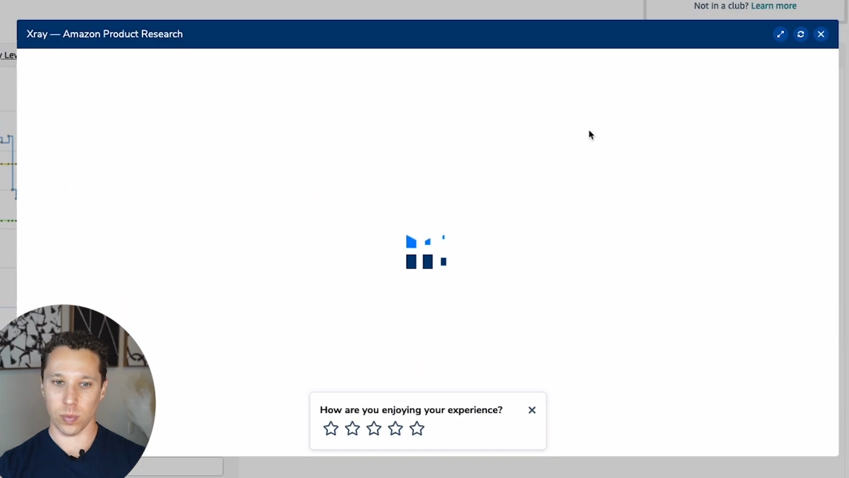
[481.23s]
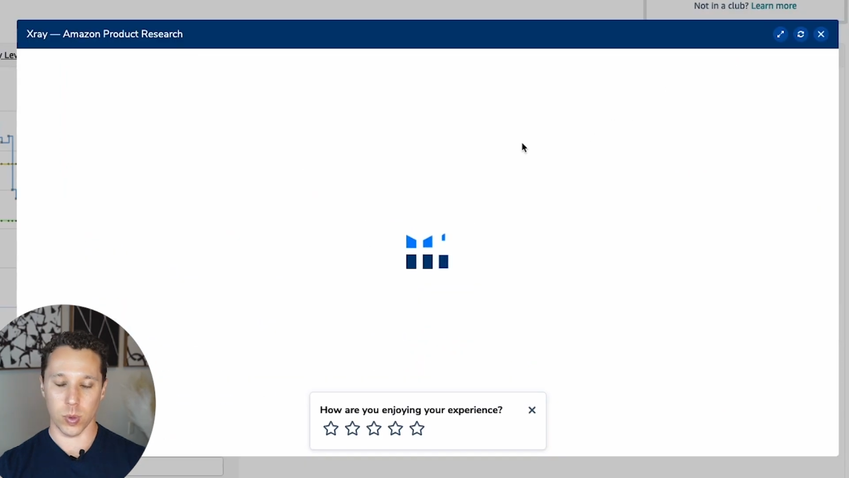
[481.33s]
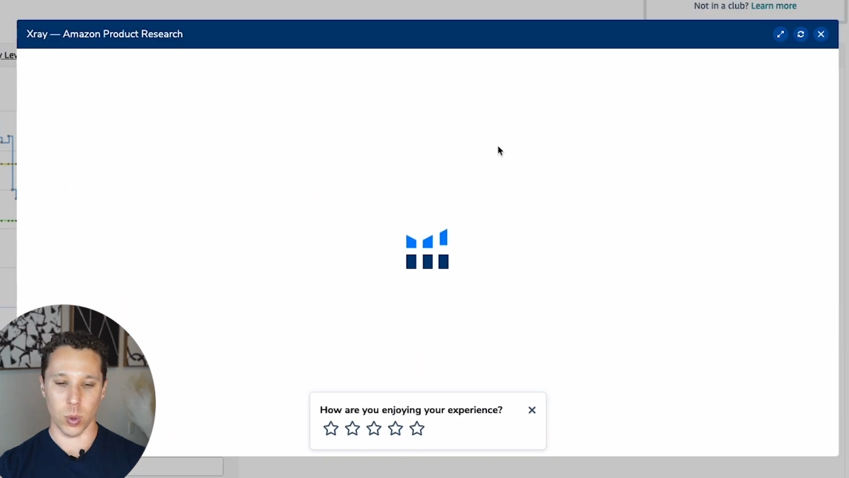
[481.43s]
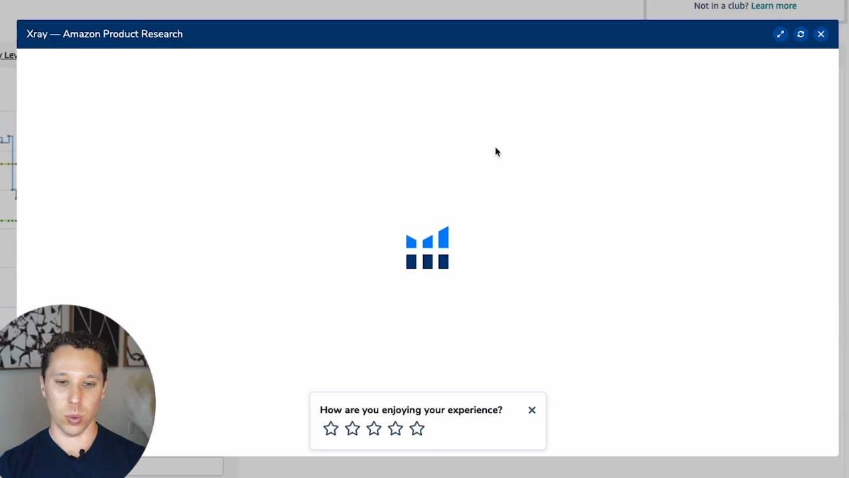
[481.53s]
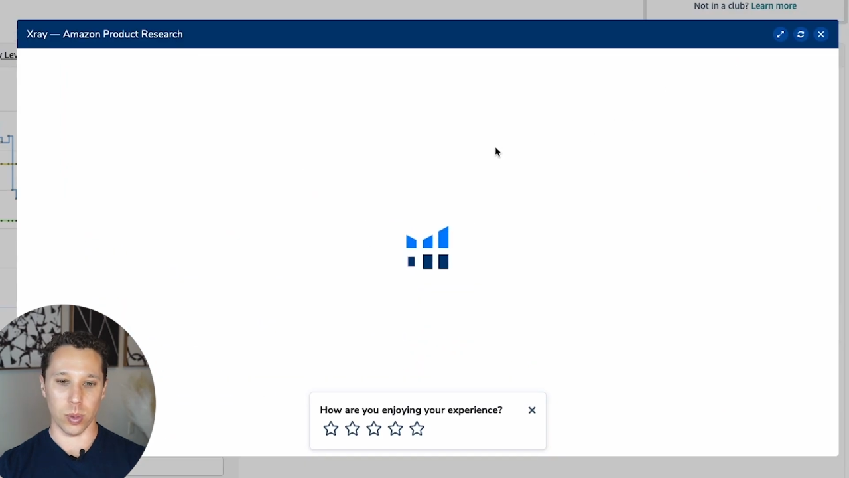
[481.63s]

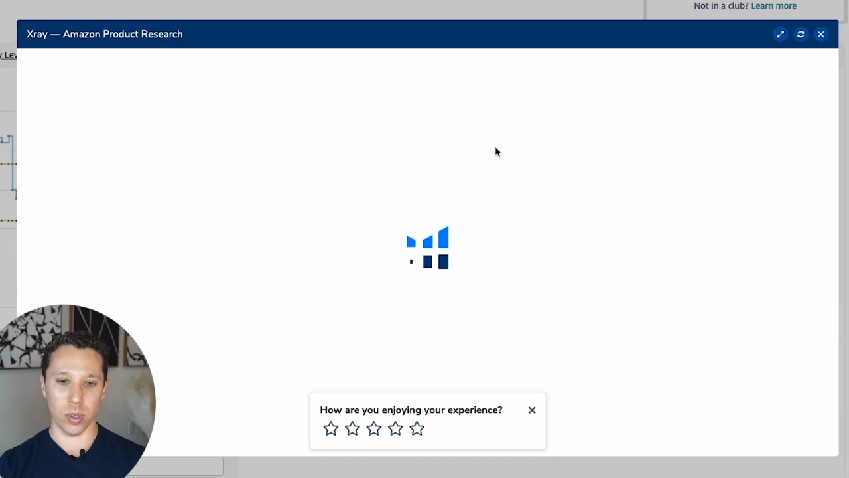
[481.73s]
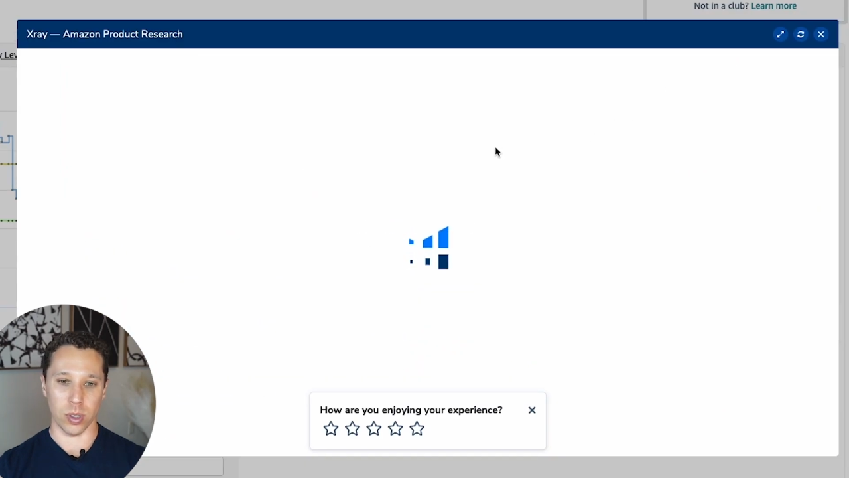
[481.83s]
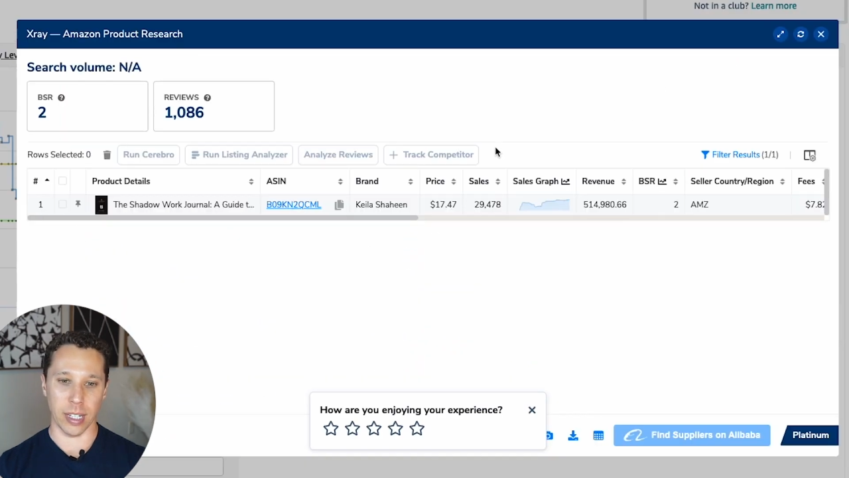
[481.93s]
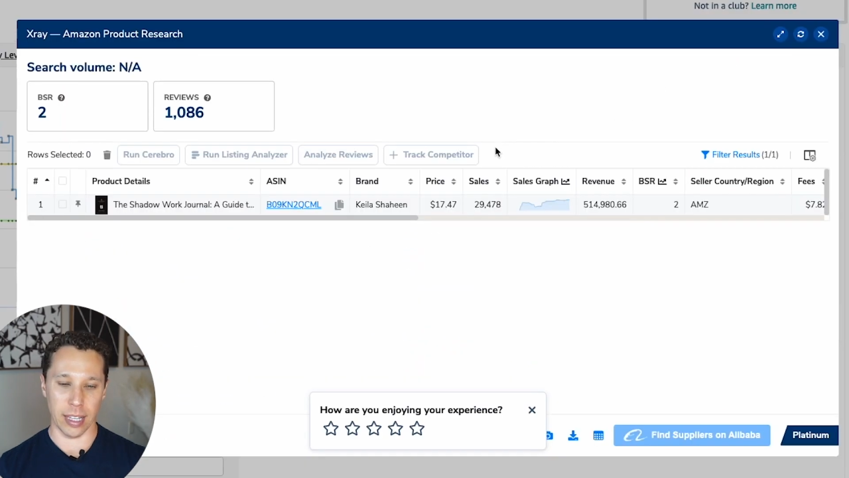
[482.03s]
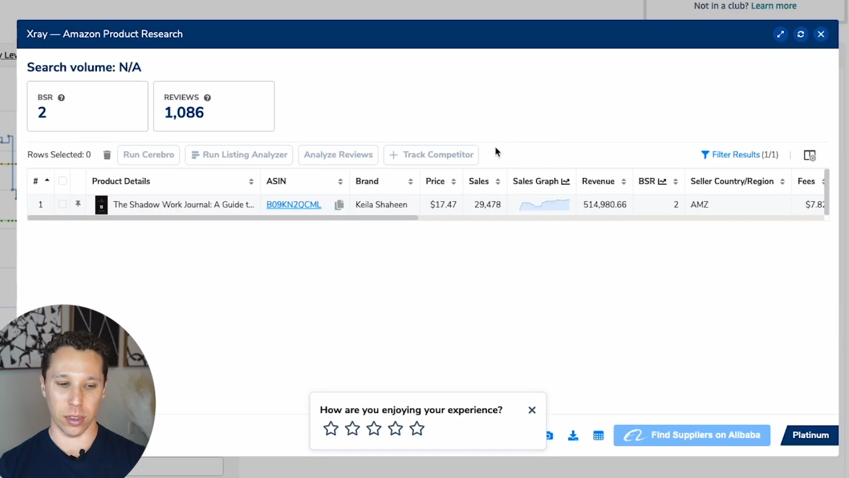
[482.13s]
So
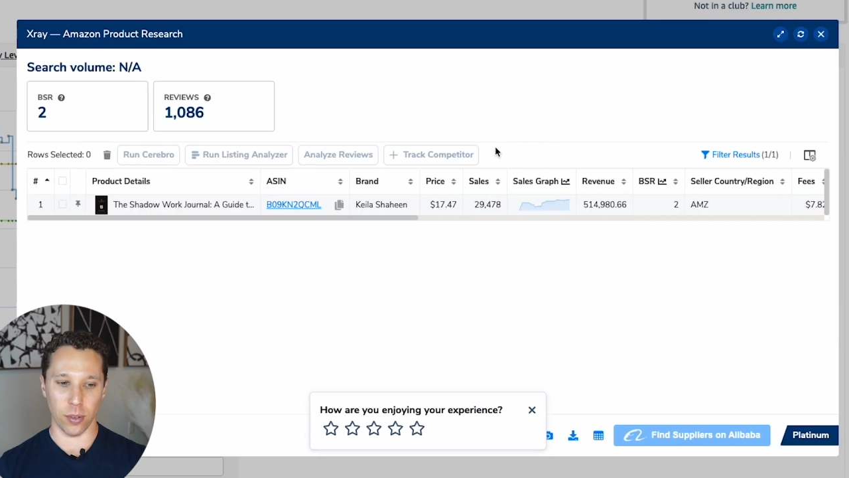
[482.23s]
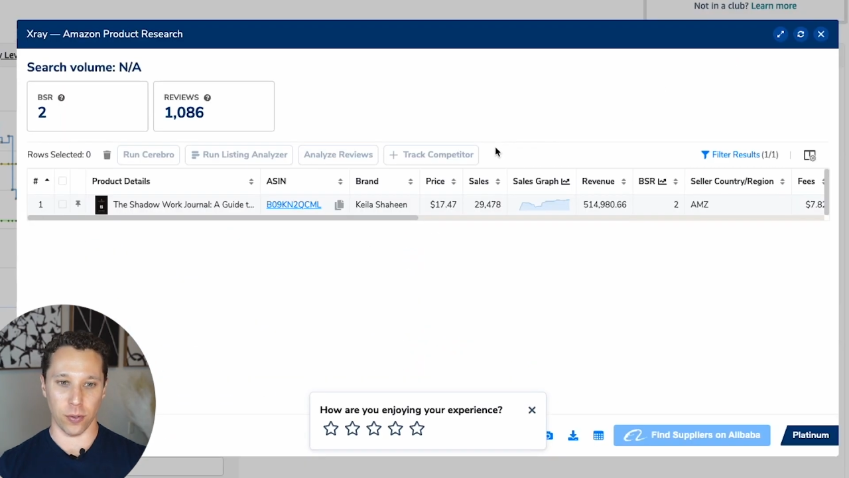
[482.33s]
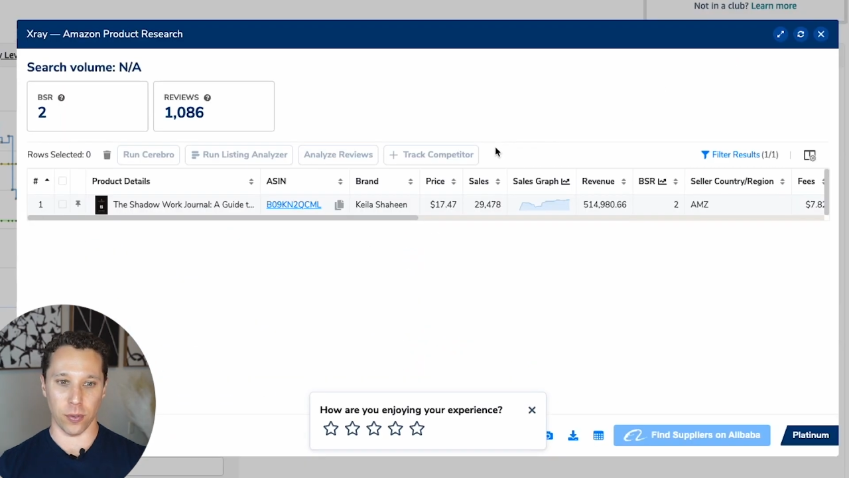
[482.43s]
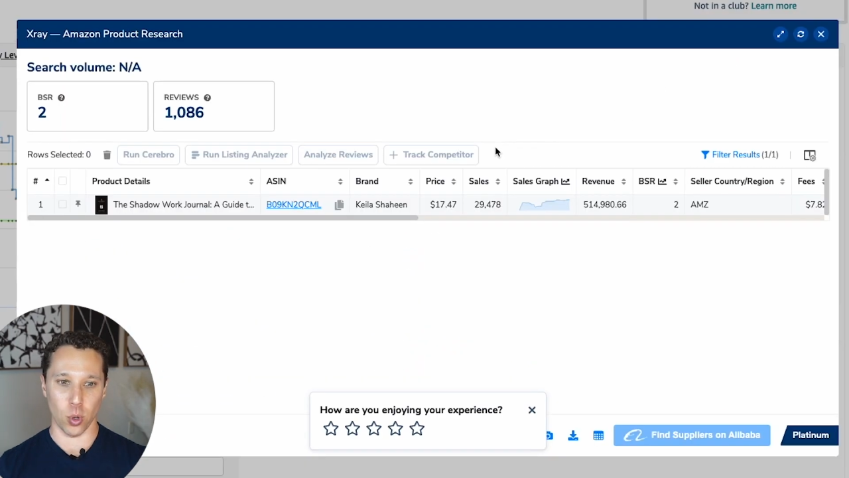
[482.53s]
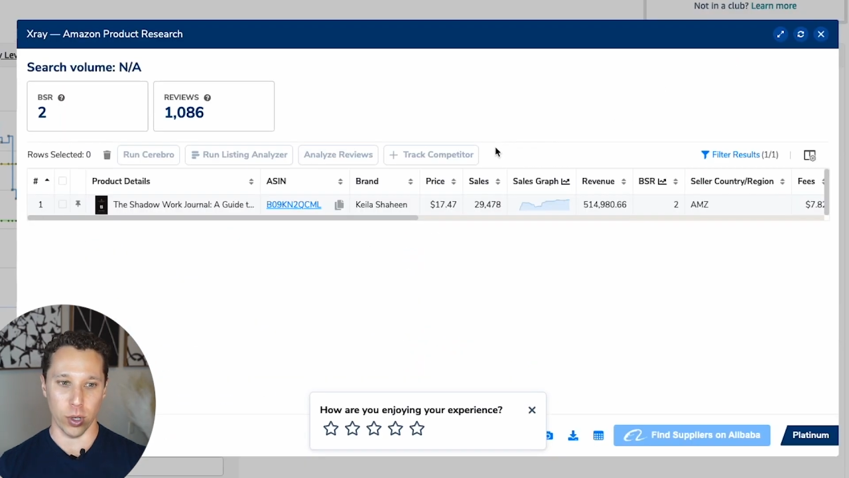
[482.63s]
to get the
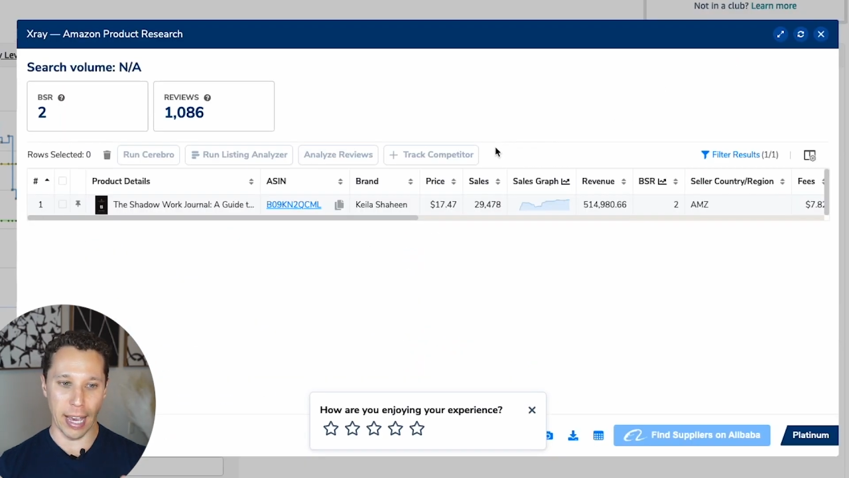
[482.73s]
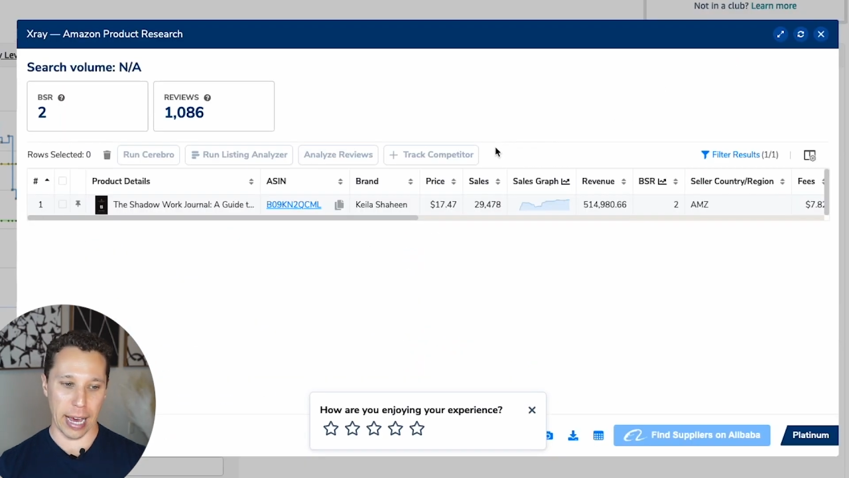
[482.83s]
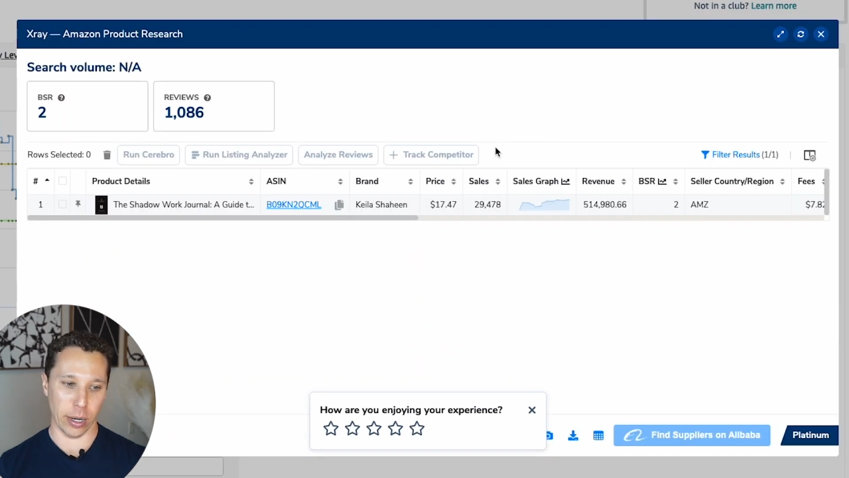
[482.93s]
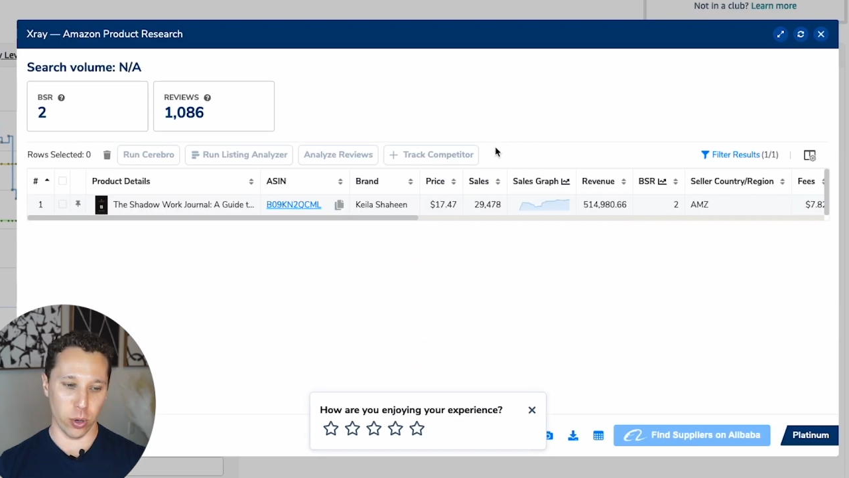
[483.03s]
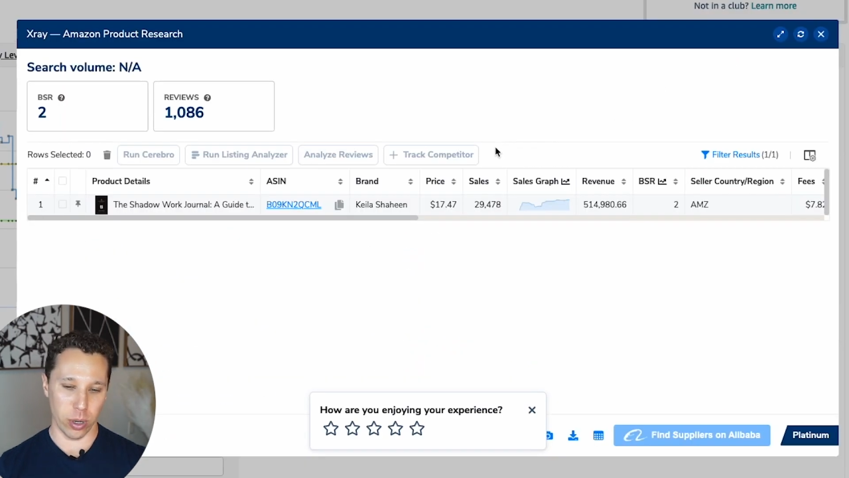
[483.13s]
full
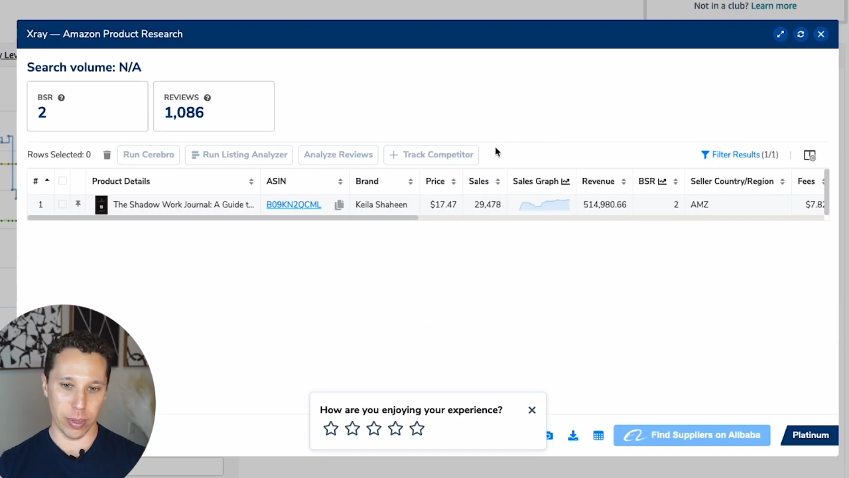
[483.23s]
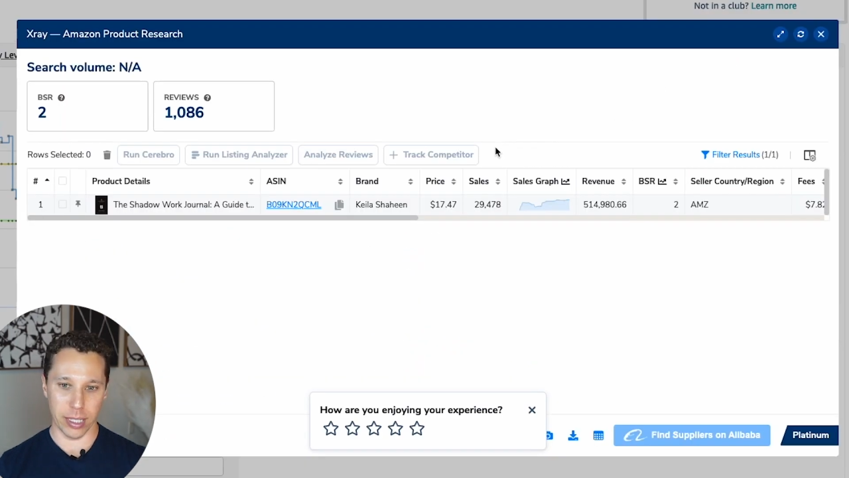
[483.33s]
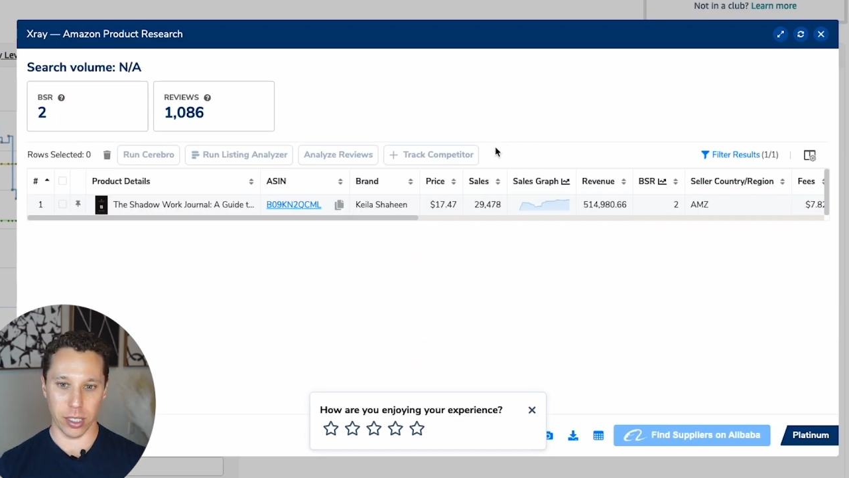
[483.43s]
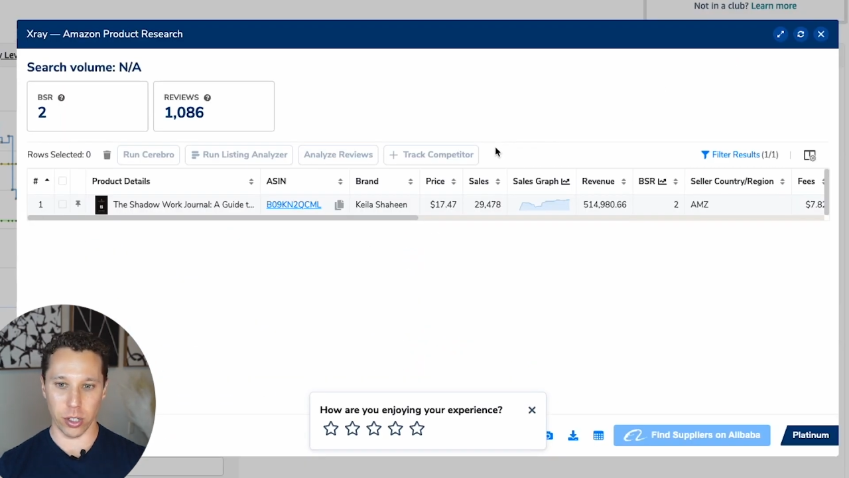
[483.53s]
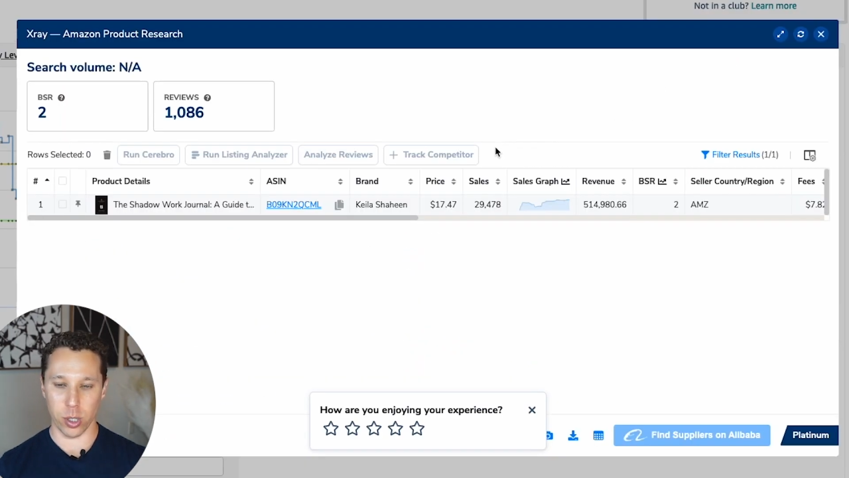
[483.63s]
category bestseller,